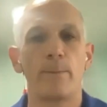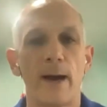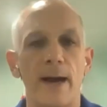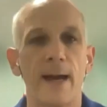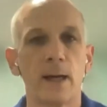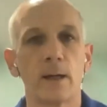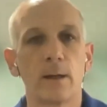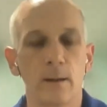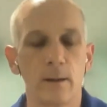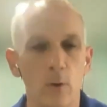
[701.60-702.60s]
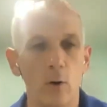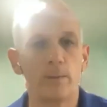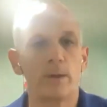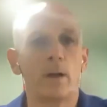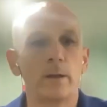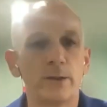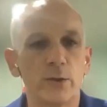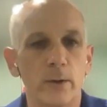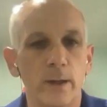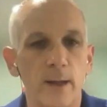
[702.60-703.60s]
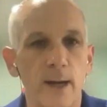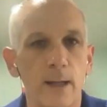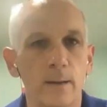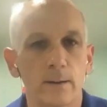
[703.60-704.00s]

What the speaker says: back. Hope you all enjoyed that.